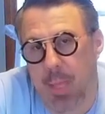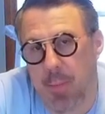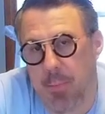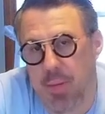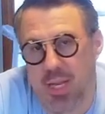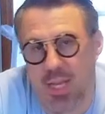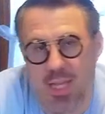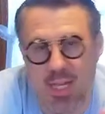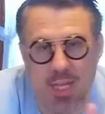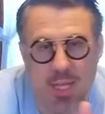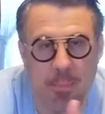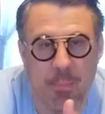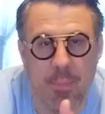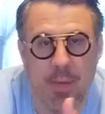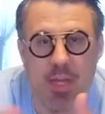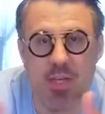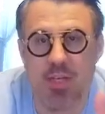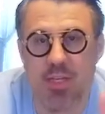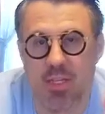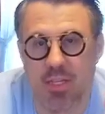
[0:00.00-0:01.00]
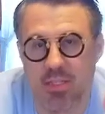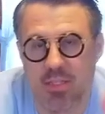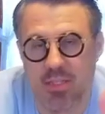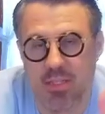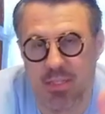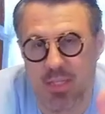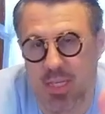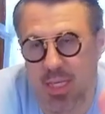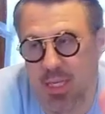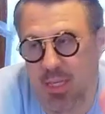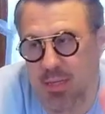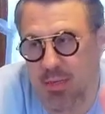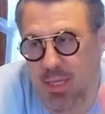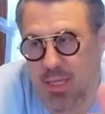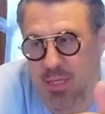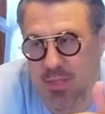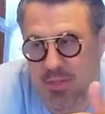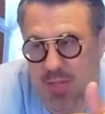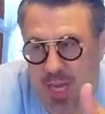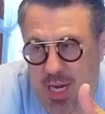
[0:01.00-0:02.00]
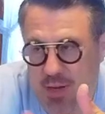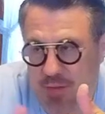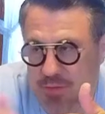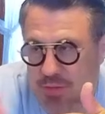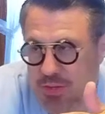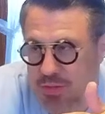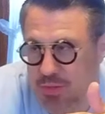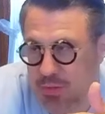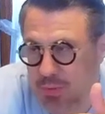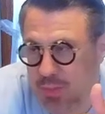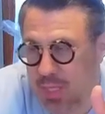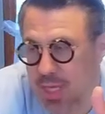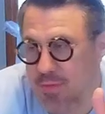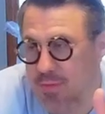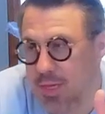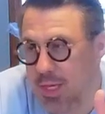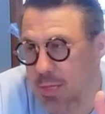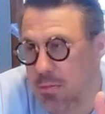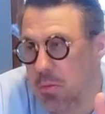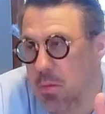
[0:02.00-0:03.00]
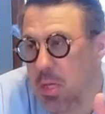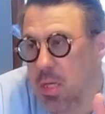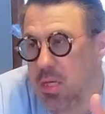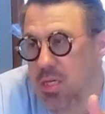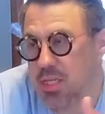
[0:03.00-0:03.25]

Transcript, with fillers: but in abundance, in, in sacrificial giving,